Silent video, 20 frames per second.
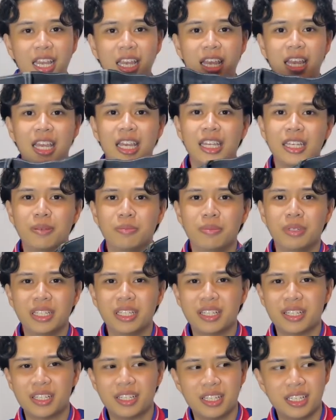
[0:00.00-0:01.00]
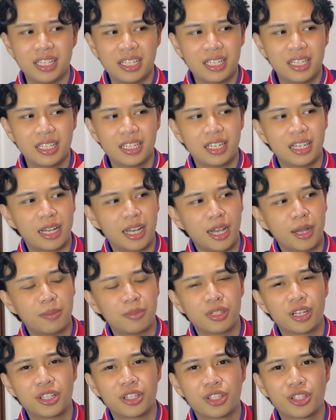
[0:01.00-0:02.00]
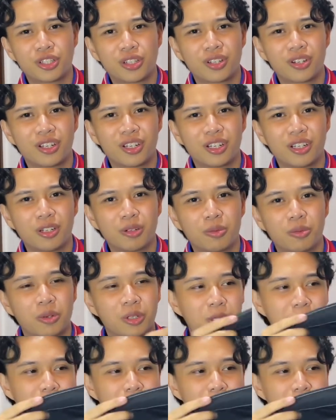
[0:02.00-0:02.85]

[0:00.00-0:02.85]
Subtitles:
ABC. I'm not sure what